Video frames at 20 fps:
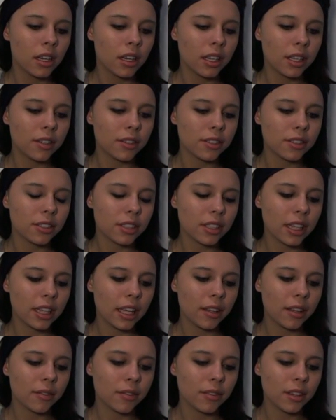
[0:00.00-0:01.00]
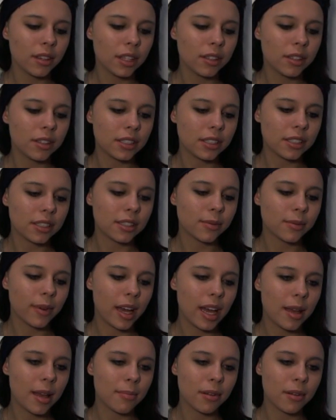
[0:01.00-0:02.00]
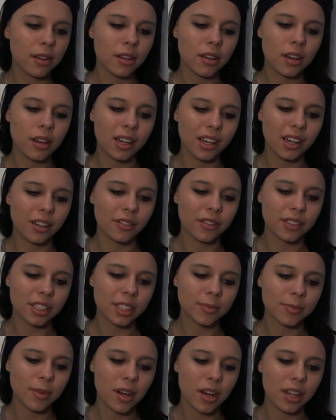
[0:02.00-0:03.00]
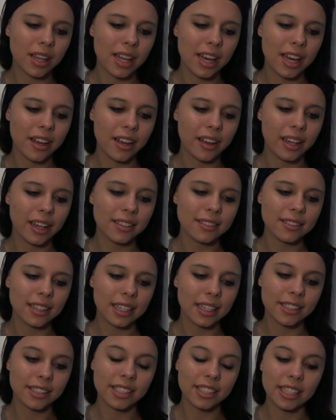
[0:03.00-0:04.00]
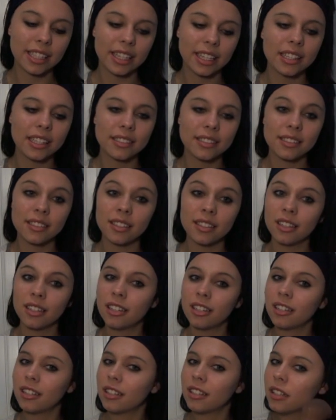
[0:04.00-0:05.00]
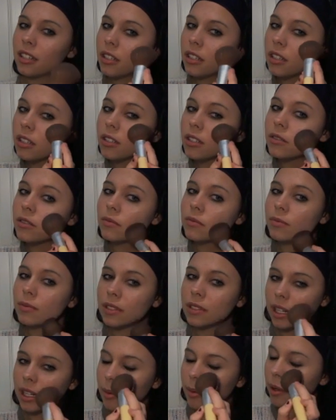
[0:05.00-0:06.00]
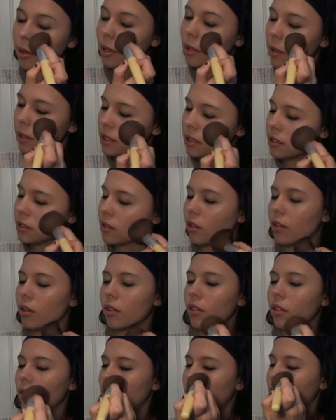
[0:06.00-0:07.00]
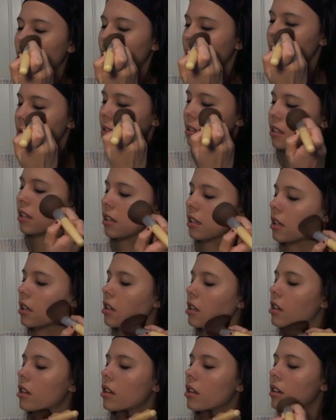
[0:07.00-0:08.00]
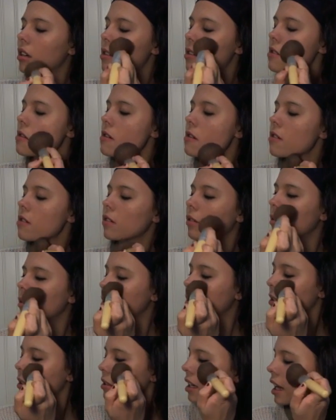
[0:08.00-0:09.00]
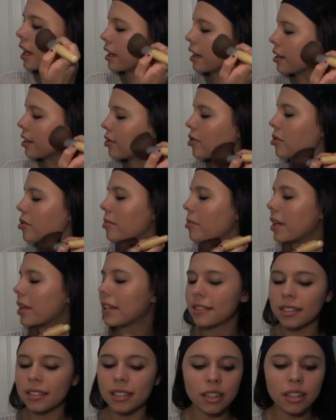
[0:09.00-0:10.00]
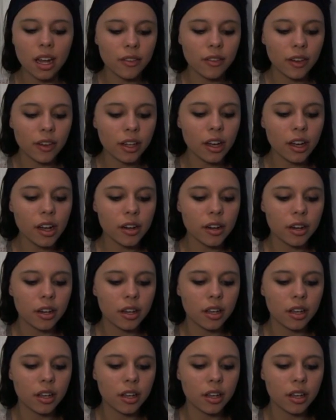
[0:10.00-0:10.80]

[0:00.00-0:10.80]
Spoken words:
Usually you just swipe over small areas like cheeks, but today we are going to do the whole face, which is kind of what makes it avant-garde.